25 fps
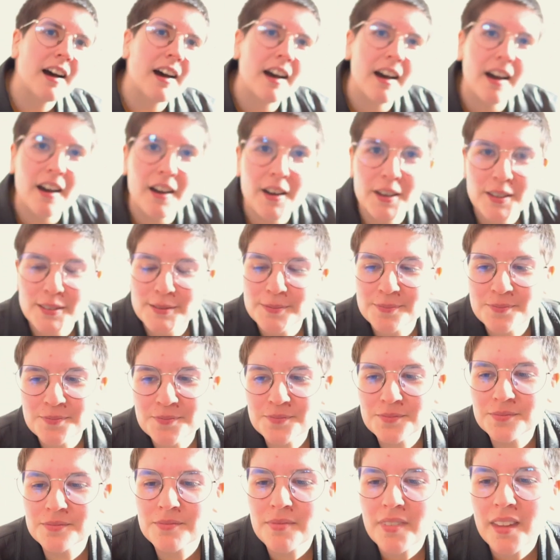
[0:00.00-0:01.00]

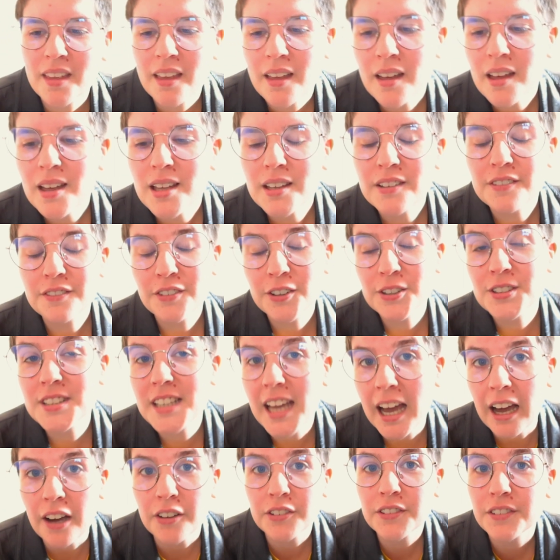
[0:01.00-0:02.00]
For
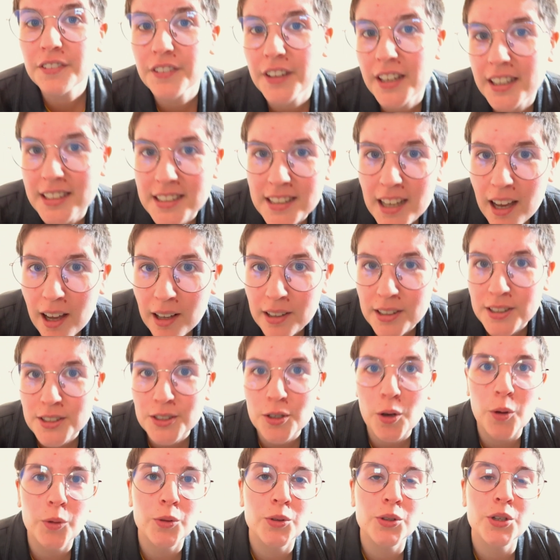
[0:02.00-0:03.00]
the outfit, I
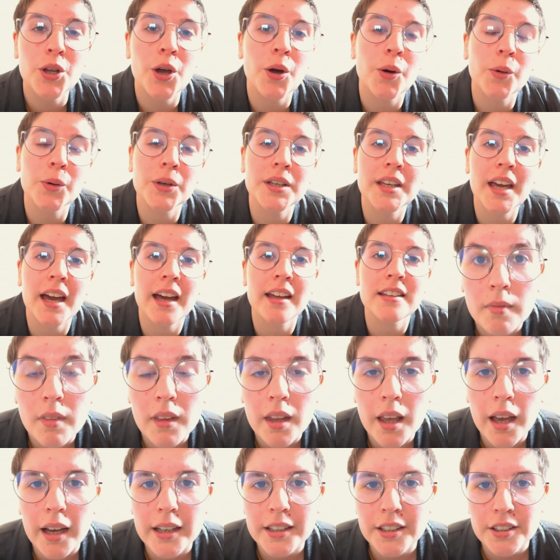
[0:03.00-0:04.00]
don't know yet.
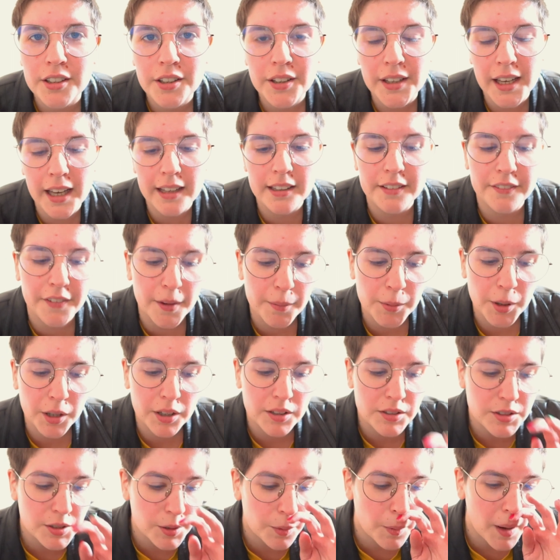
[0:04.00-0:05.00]
I don't know yet if I'm
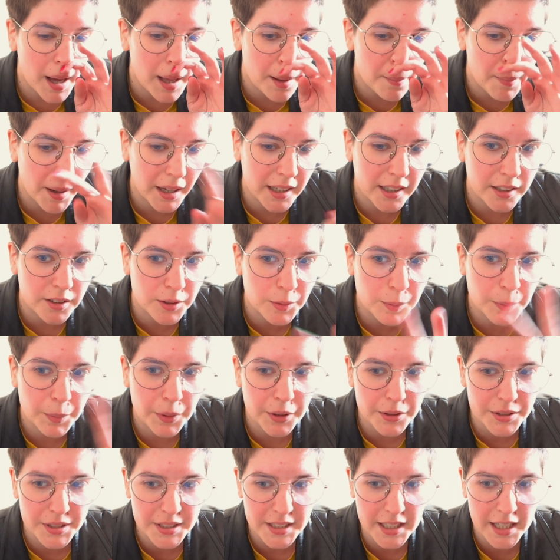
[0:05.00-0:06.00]
going to wear my little
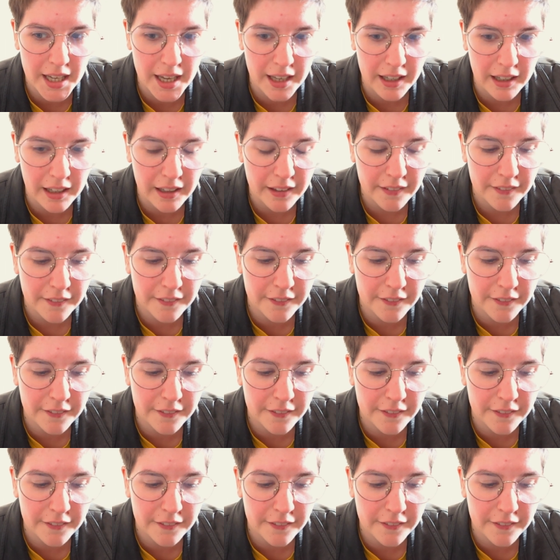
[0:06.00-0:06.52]
bustier